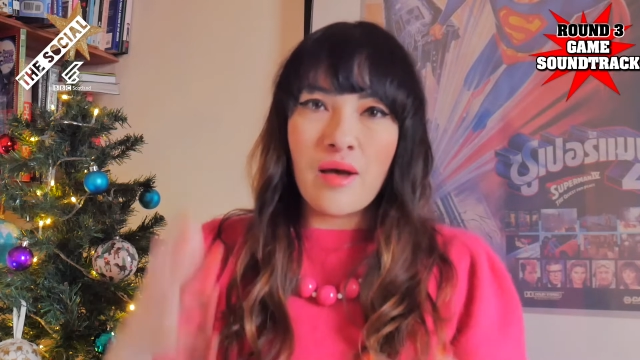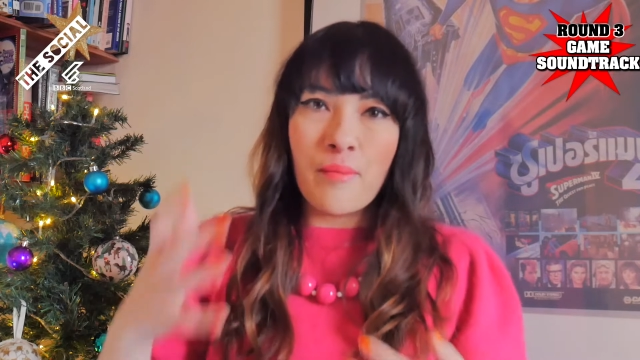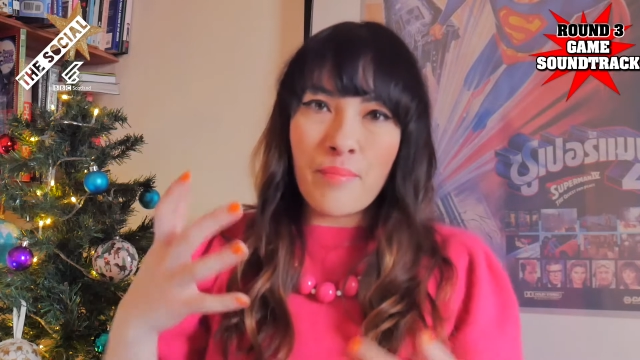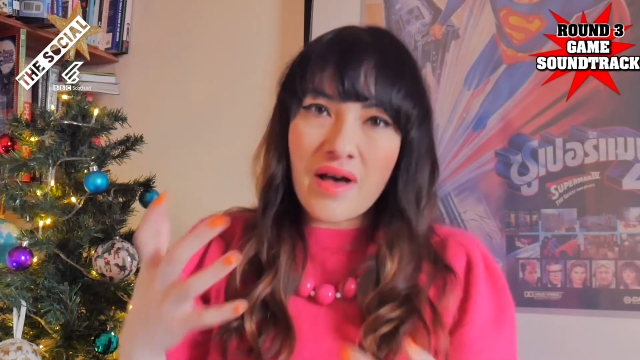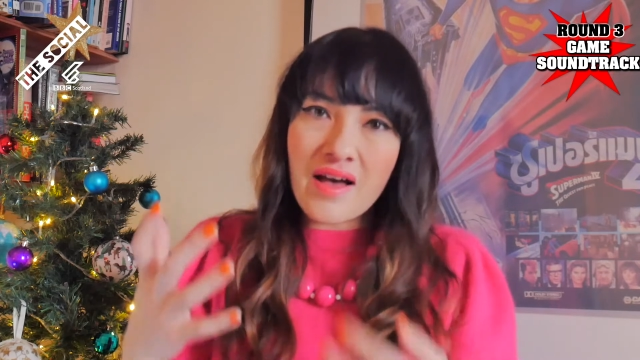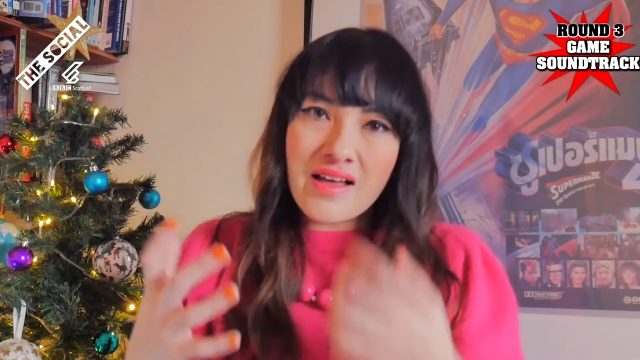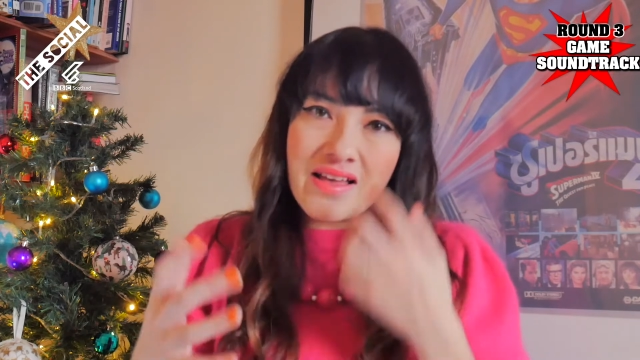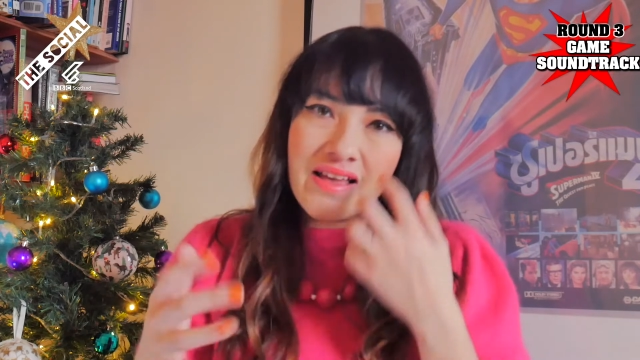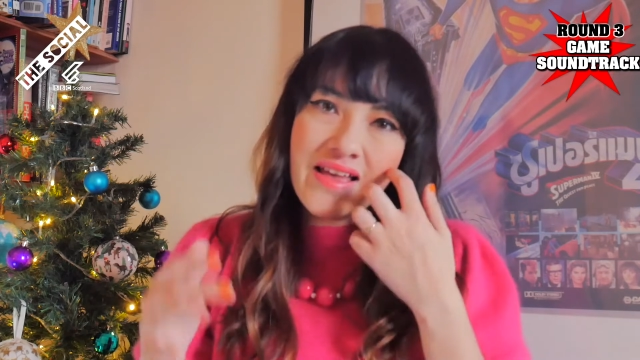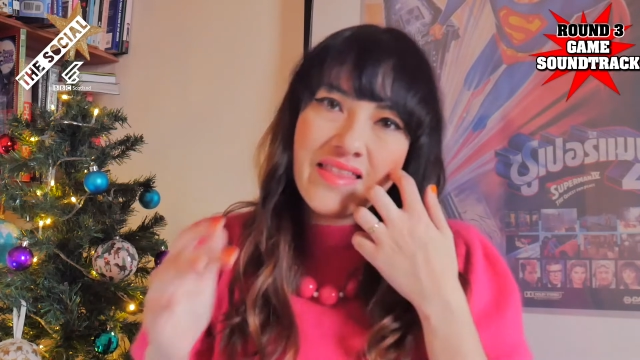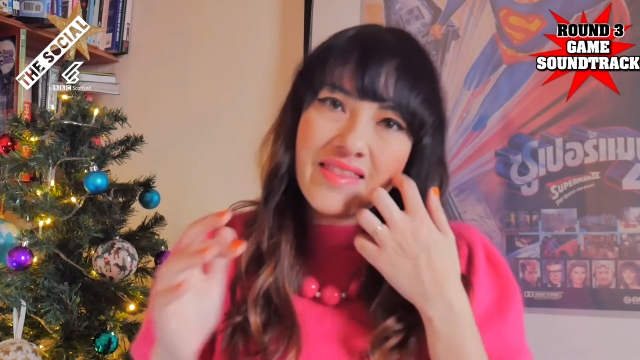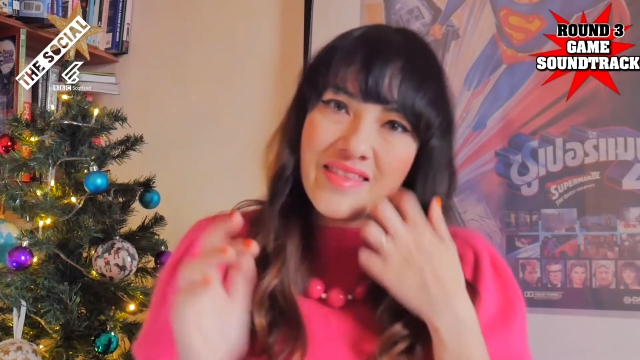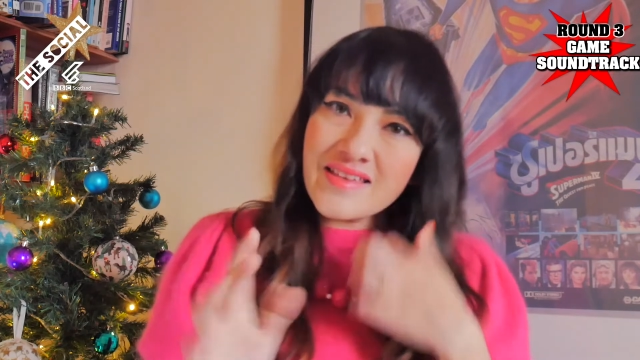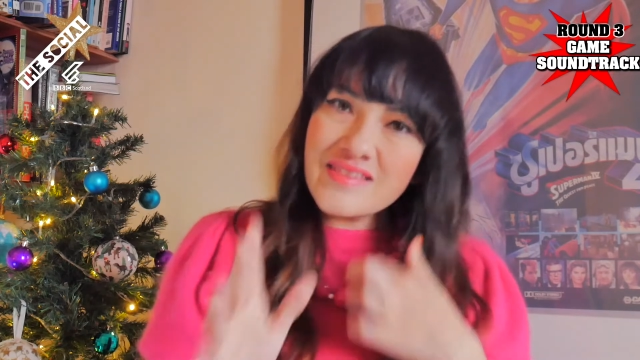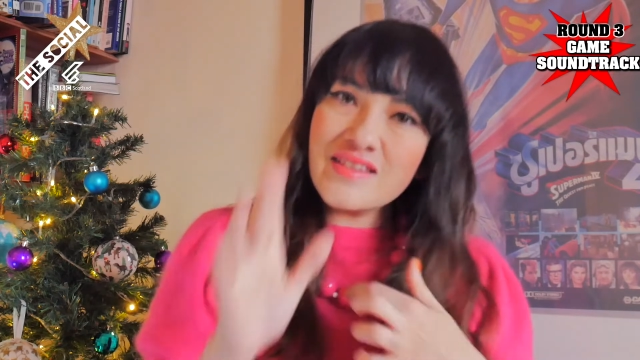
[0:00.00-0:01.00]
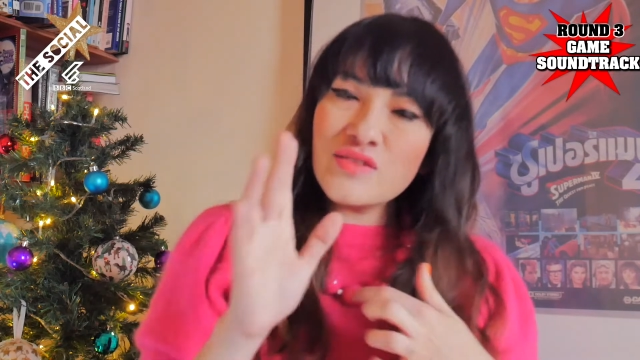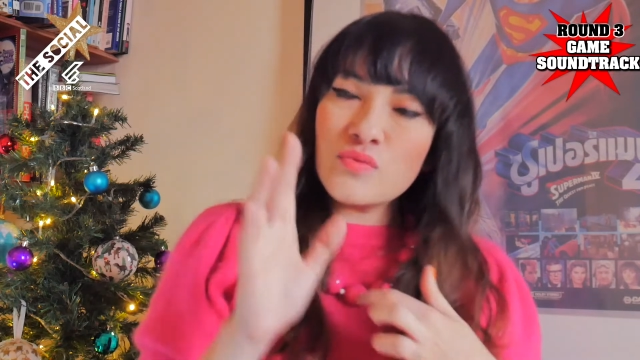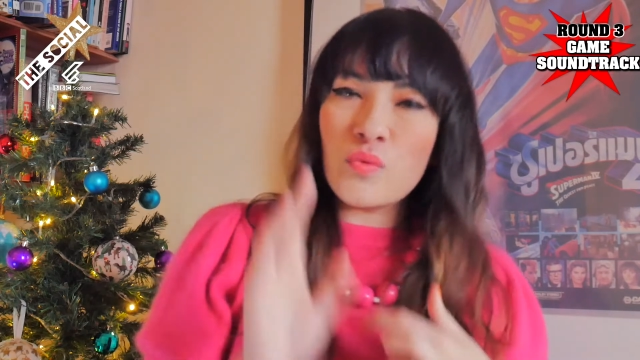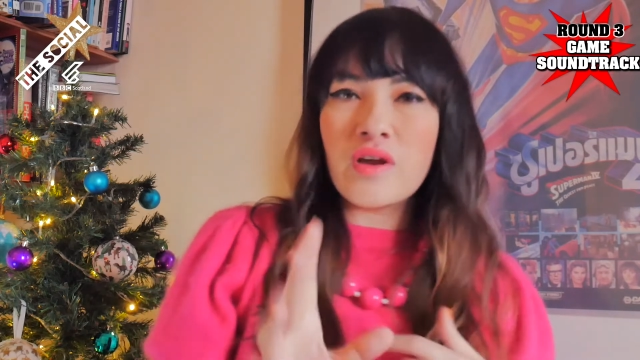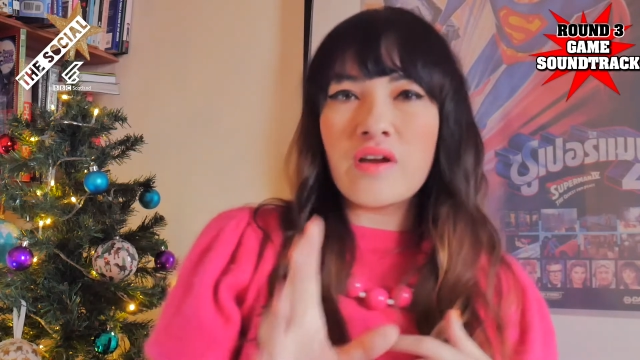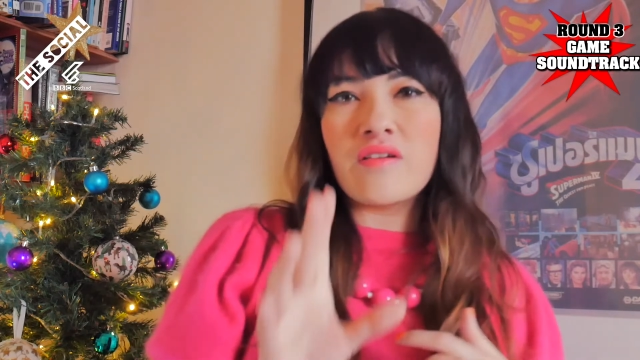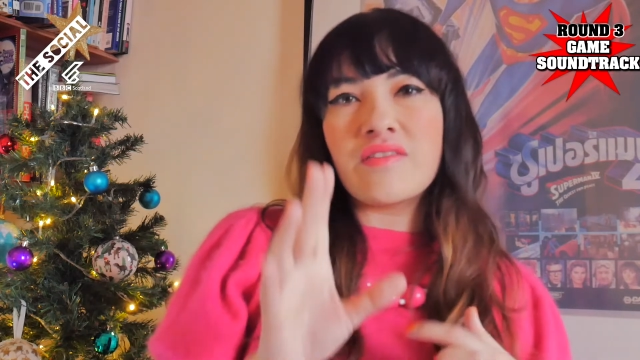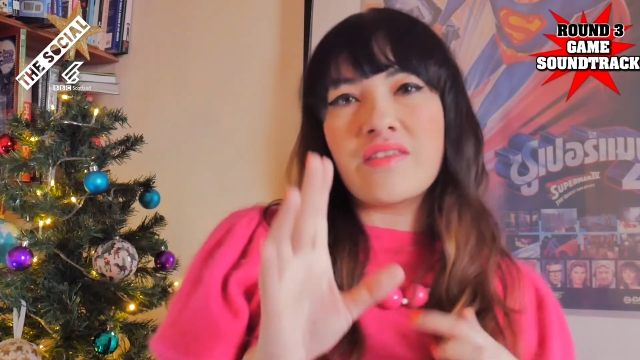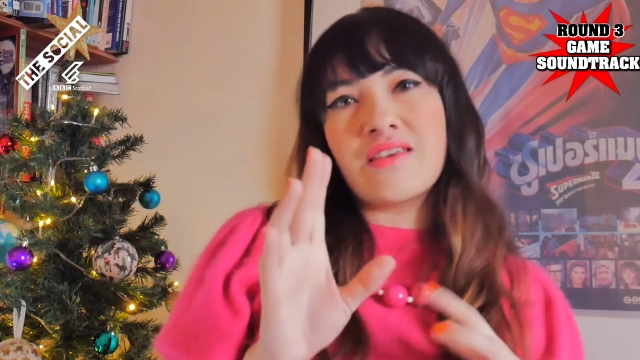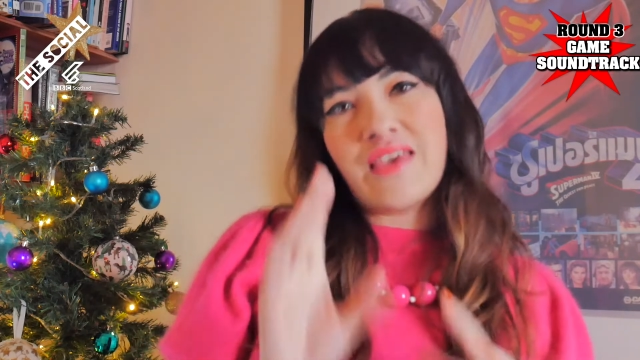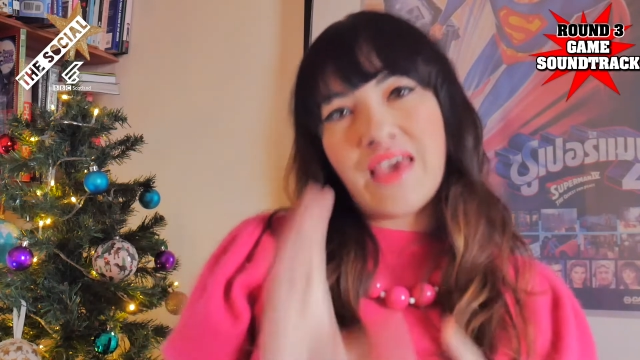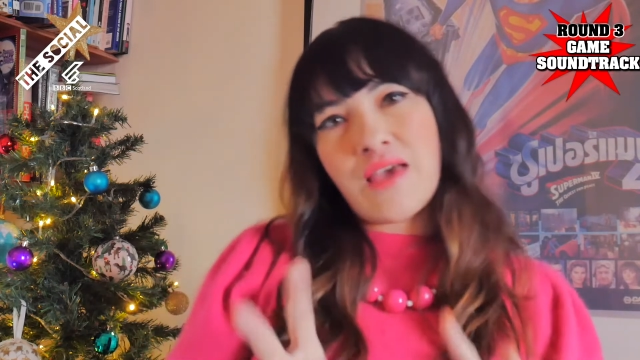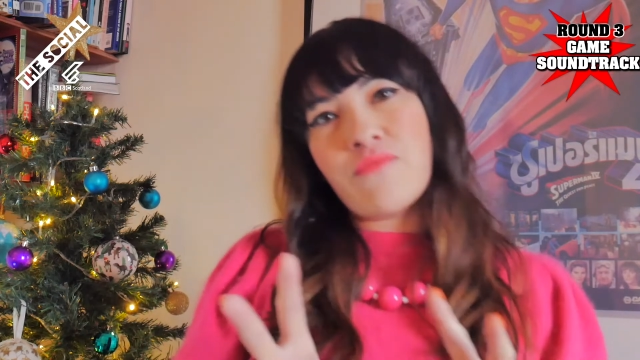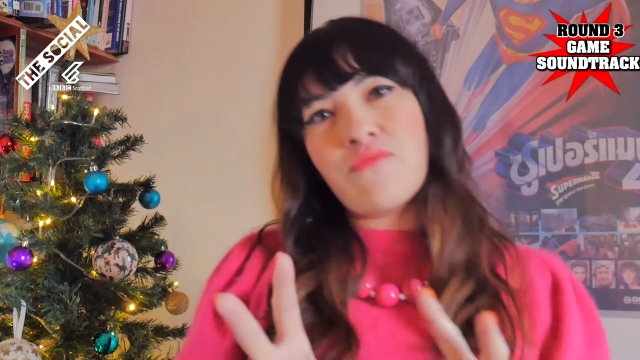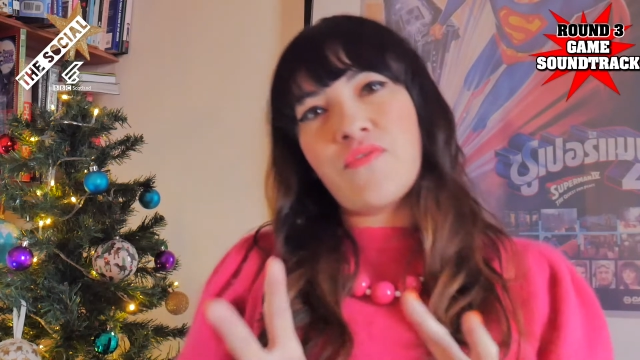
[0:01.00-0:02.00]
but this is where the
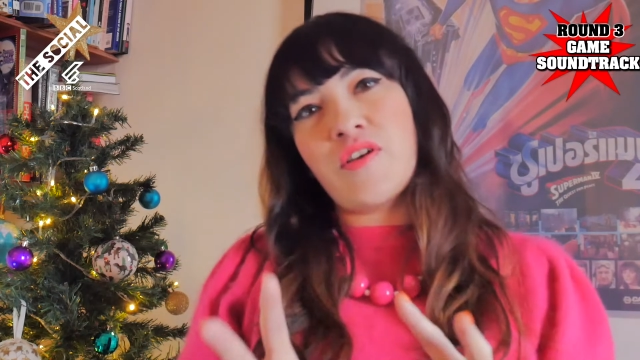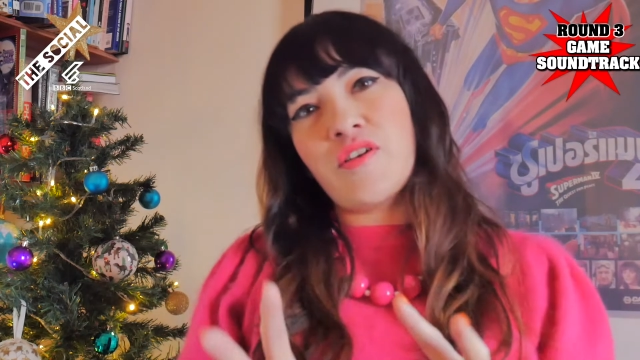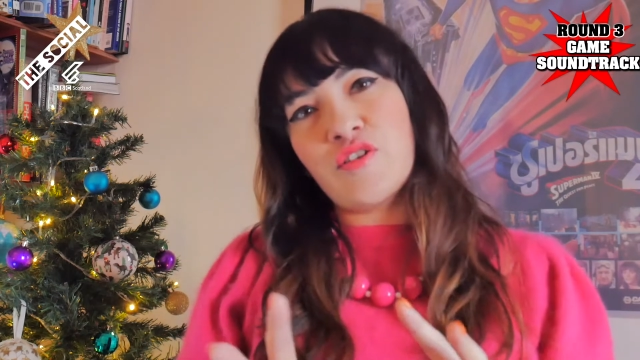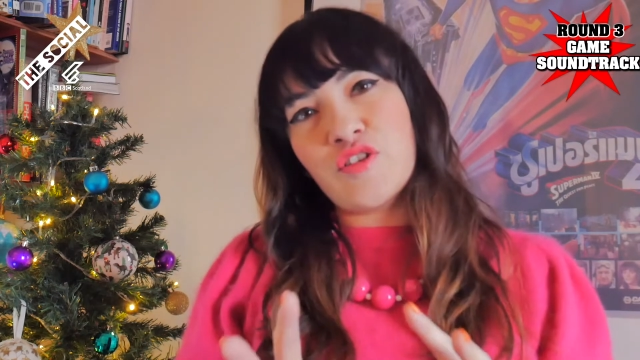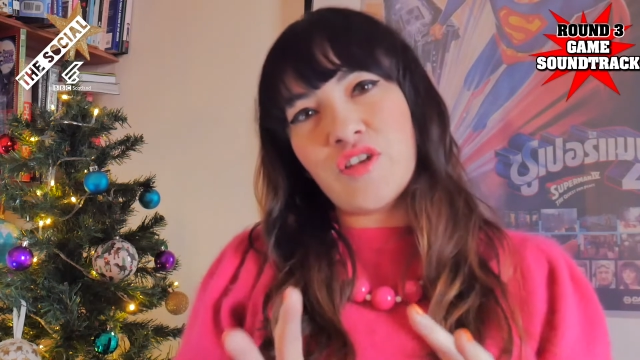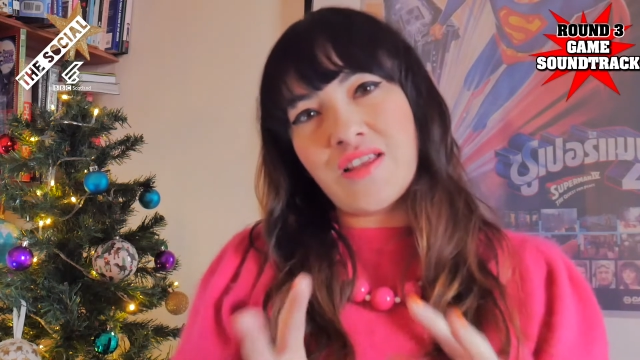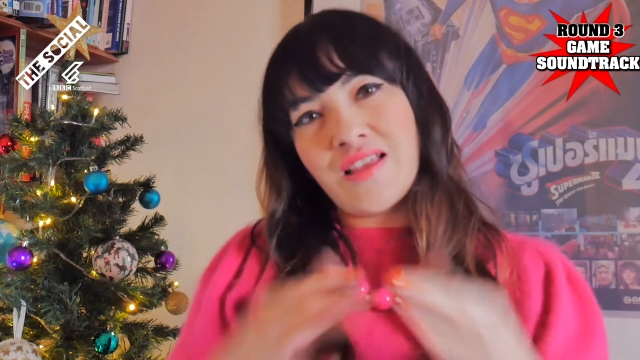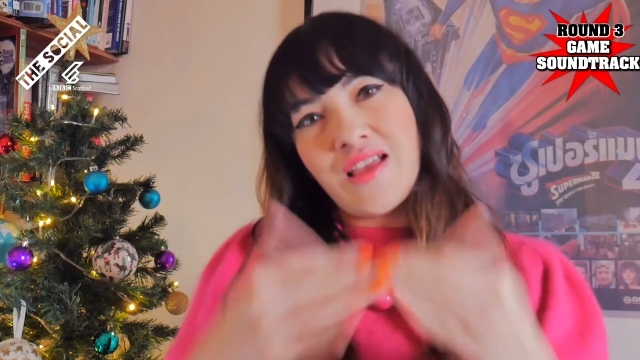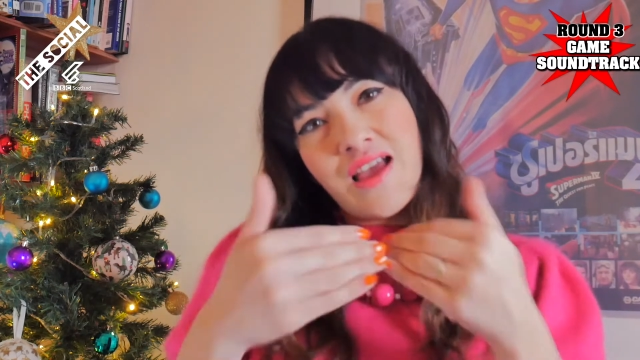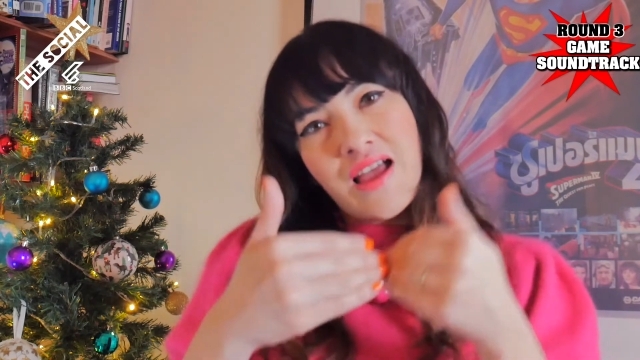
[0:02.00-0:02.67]
game version